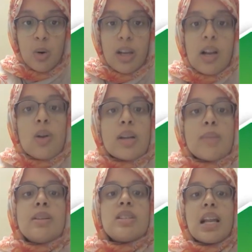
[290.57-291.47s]
Okay, now
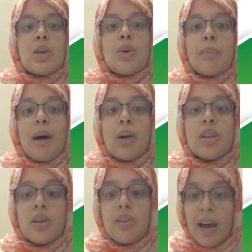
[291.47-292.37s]
let me tell you
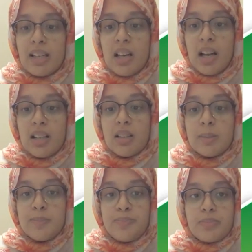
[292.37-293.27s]
about the right lung